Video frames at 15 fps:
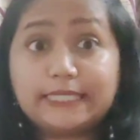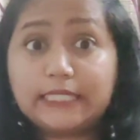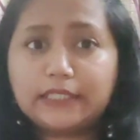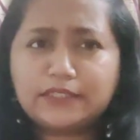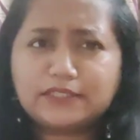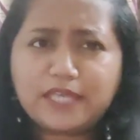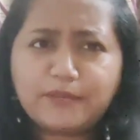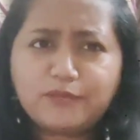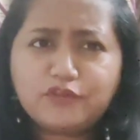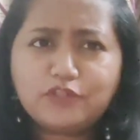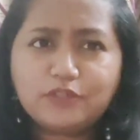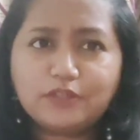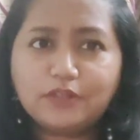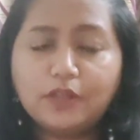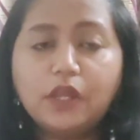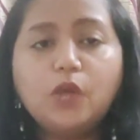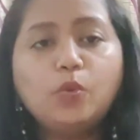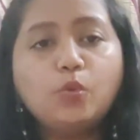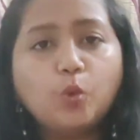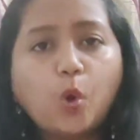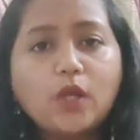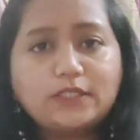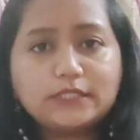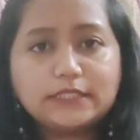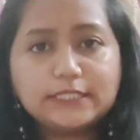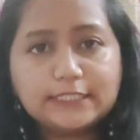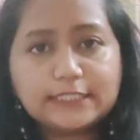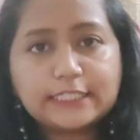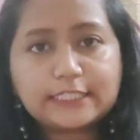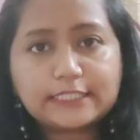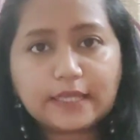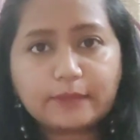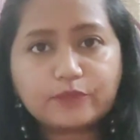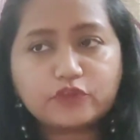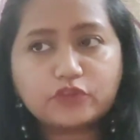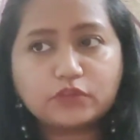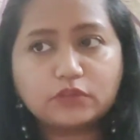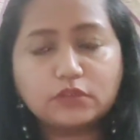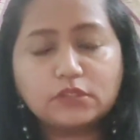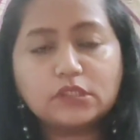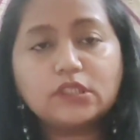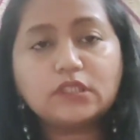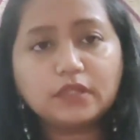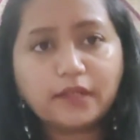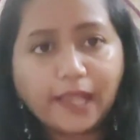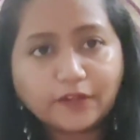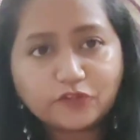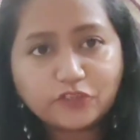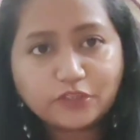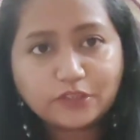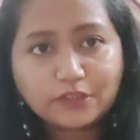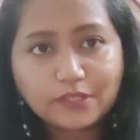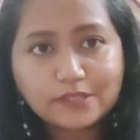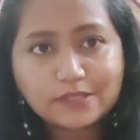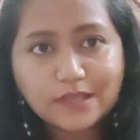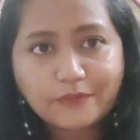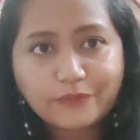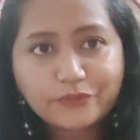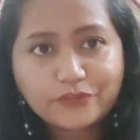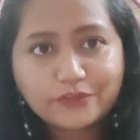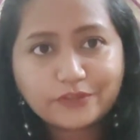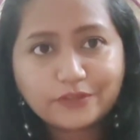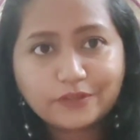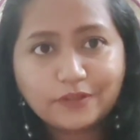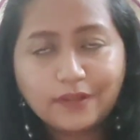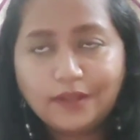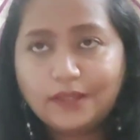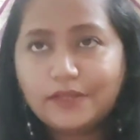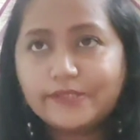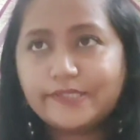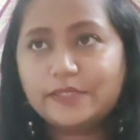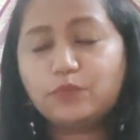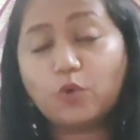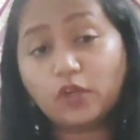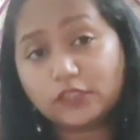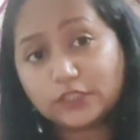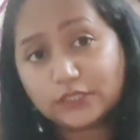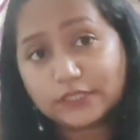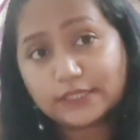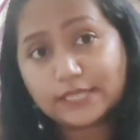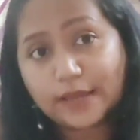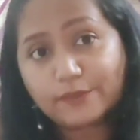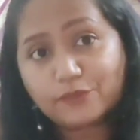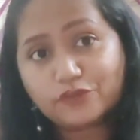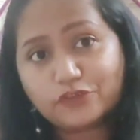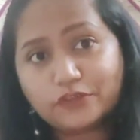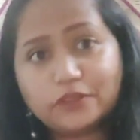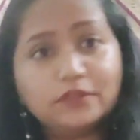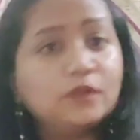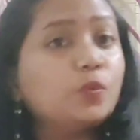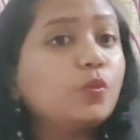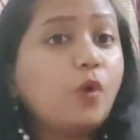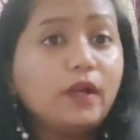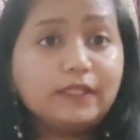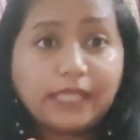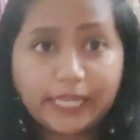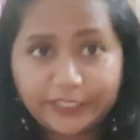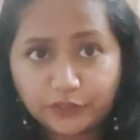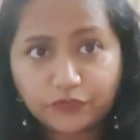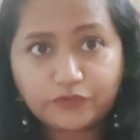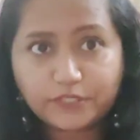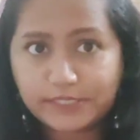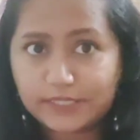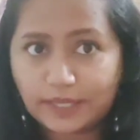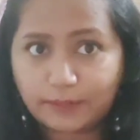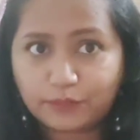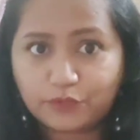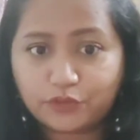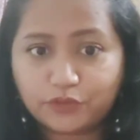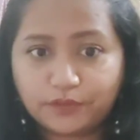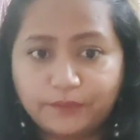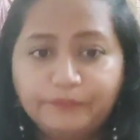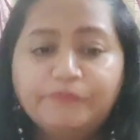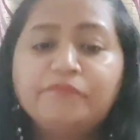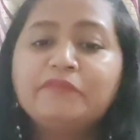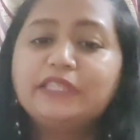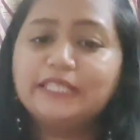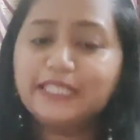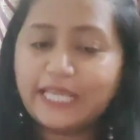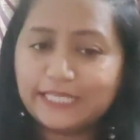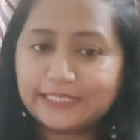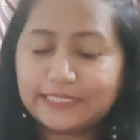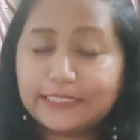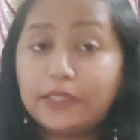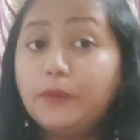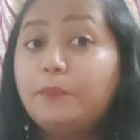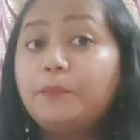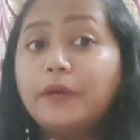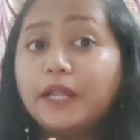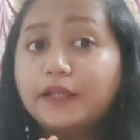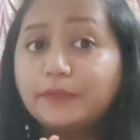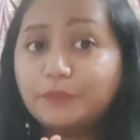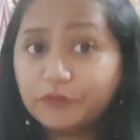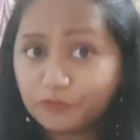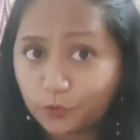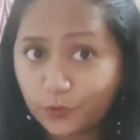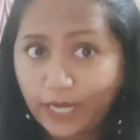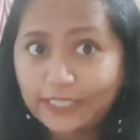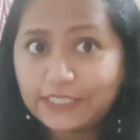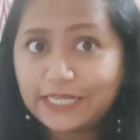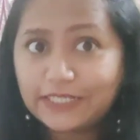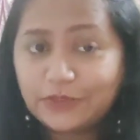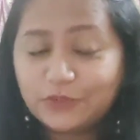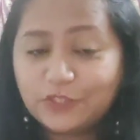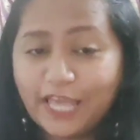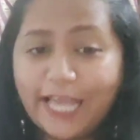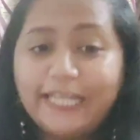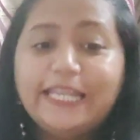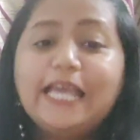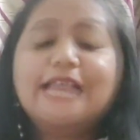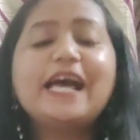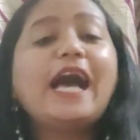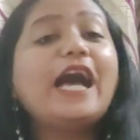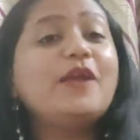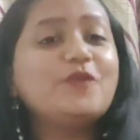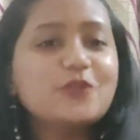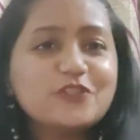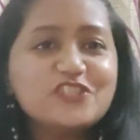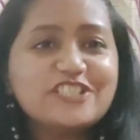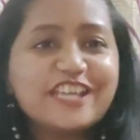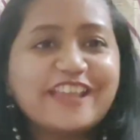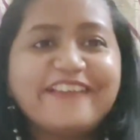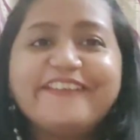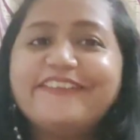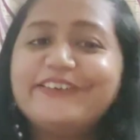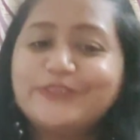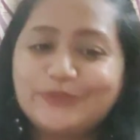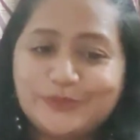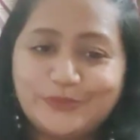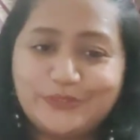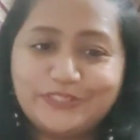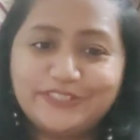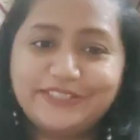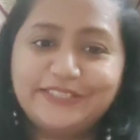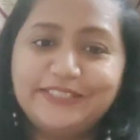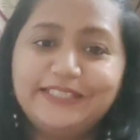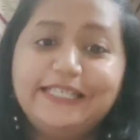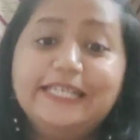will see consumption. What is consumption? Is it electrical consumption? Is it water consumption? What kind of consumption? Yes, but before I tell you that, I want to share a quote.